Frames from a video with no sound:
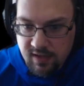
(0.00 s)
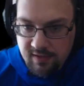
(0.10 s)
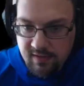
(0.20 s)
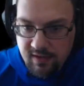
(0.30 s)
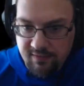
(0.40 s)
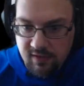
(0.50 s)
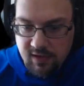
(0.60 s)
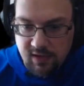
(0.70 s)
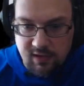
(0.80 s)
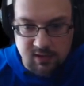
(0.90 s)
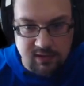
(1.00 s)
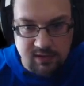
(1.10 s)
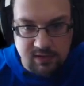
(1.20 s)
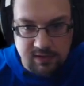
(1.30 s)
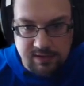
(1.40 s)
They flee
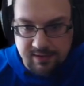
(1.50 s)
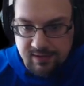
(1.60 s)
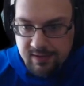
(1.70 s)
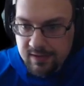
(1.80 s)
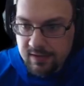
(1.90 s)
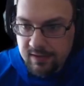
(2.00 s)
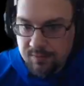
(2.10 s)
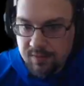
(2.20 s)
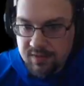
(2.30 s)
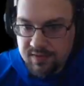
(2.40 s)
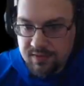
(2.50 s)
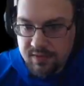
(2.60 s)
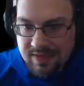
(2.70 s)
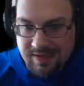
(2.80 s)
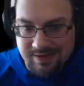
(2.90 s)
because they're
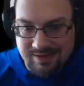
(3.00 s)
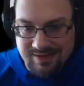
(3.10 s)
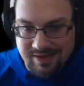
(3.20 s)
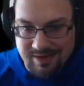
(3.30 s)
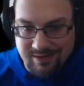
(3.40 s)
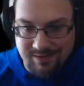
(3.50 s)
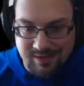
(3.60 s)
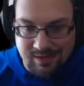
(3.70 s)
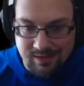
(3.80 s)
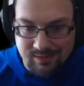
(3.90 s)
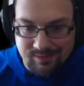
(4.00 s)
not entirely dumb.